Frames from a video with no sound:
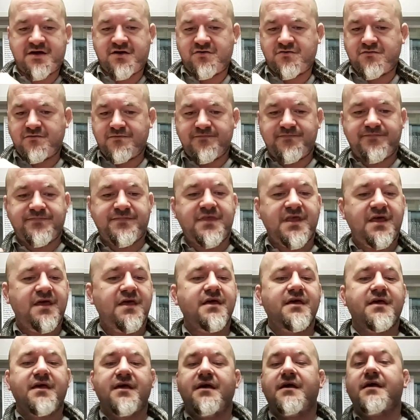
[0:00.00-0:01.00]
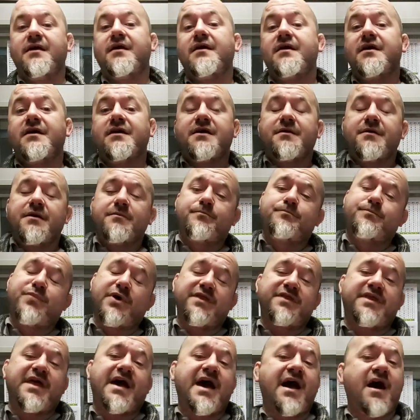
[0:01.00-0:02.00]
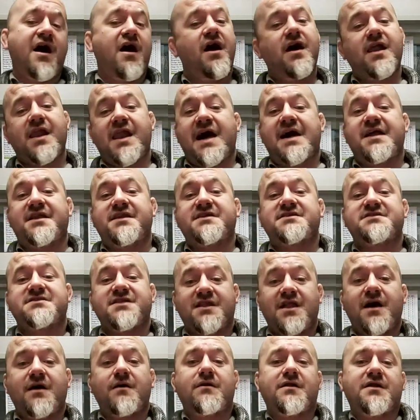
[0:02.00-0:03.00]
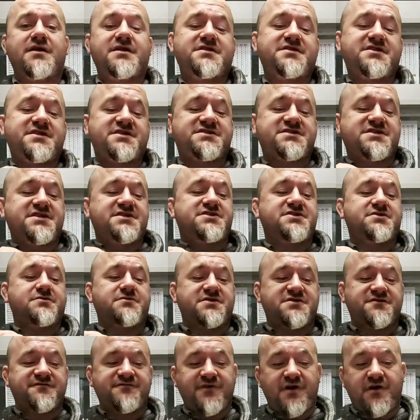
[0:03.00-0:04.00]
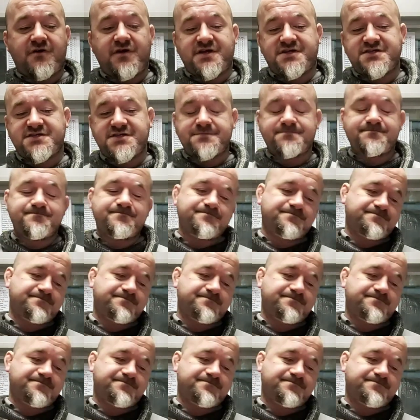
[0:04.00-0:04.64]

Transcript: hang up. But their heartland is lowland deciduous forest.